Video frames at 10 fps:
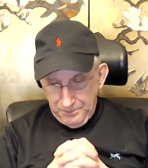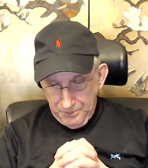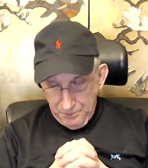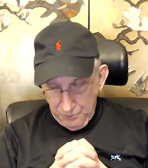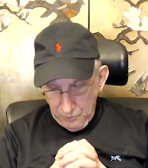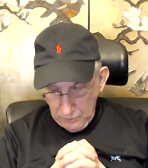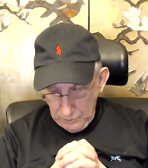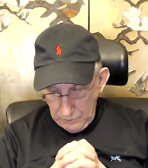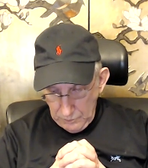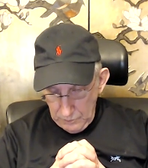
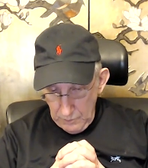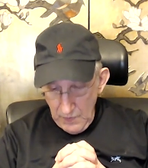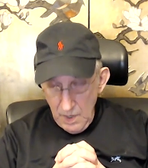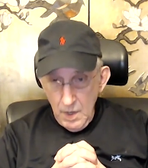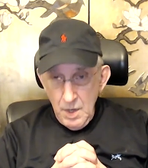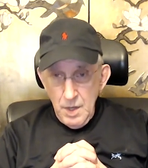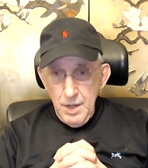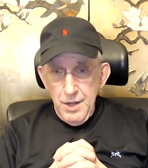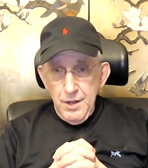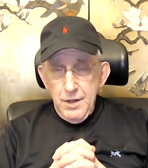
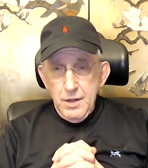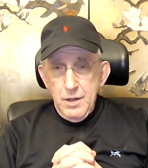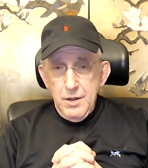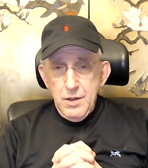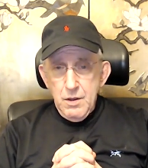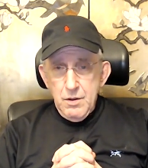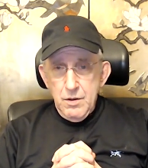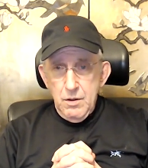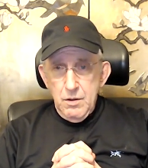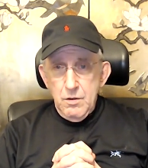
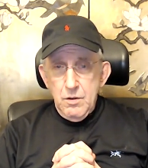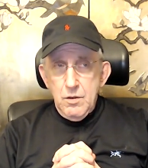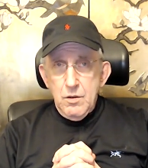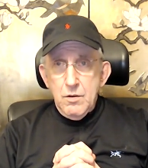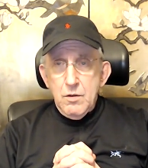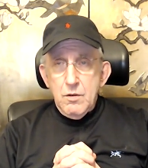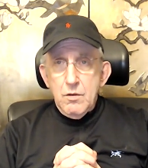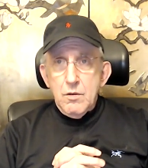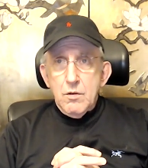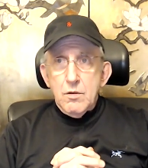(no one is talking)